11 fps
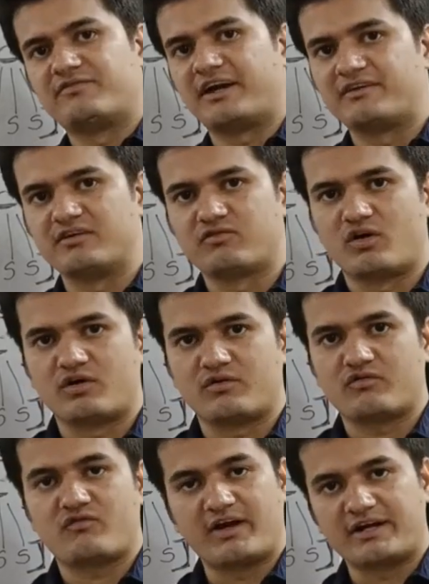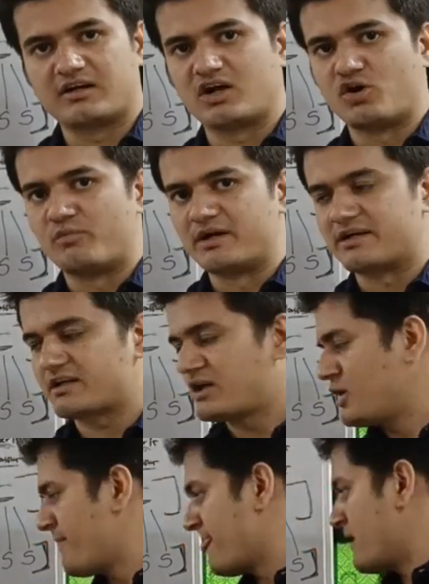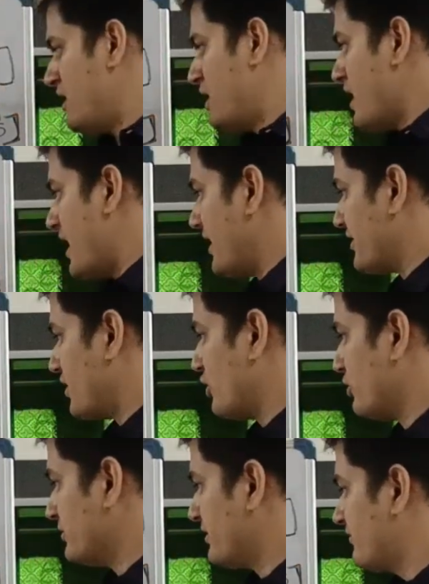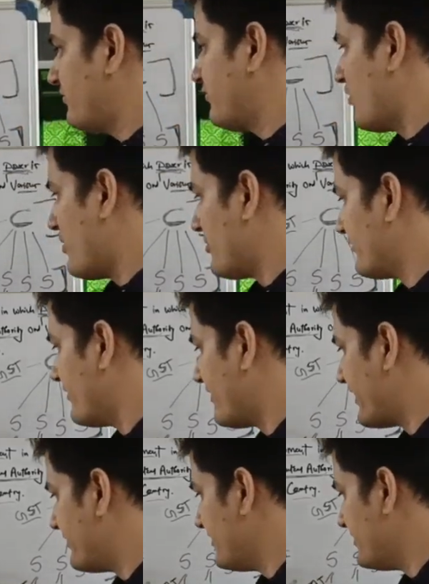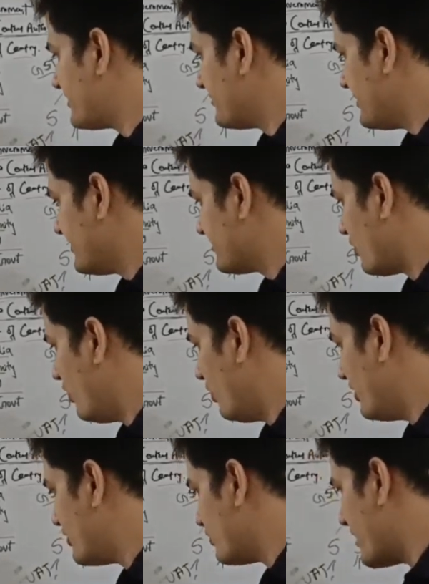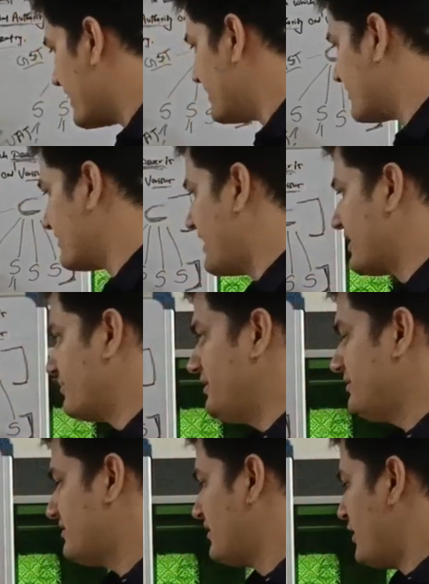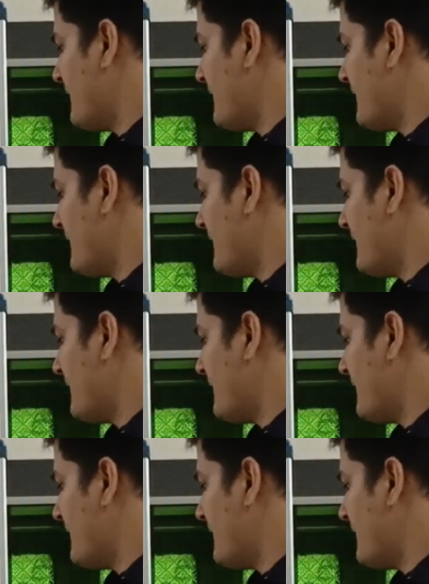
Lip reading: the federal government. And another form of the federalism is hold together. That means